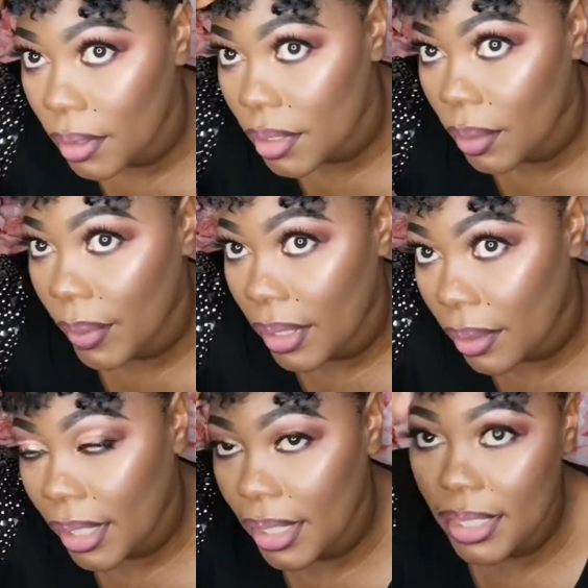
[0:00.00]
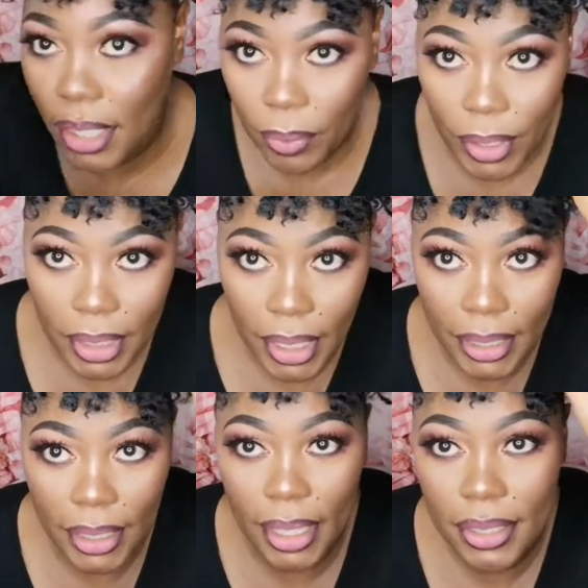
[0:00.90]
So it's looking somewhat
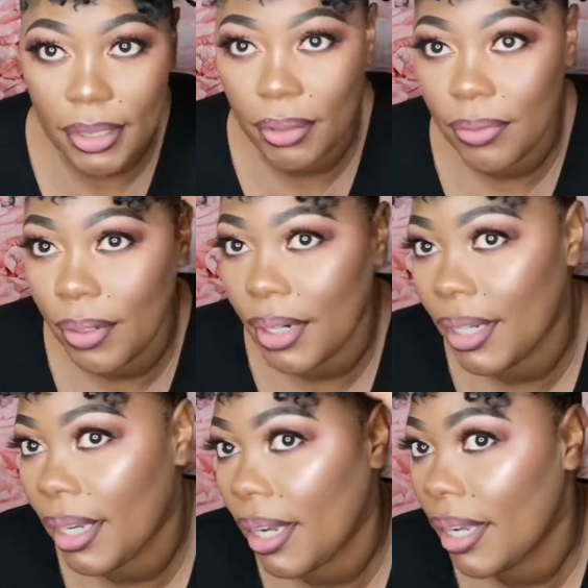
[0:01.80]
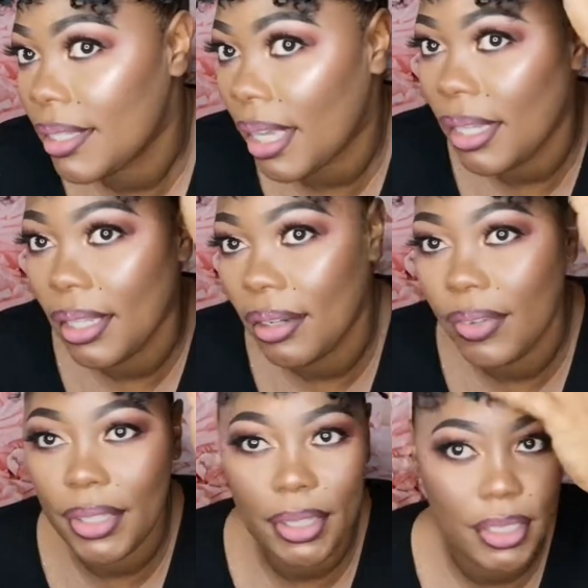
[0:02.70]
like that so far, guys. I love it.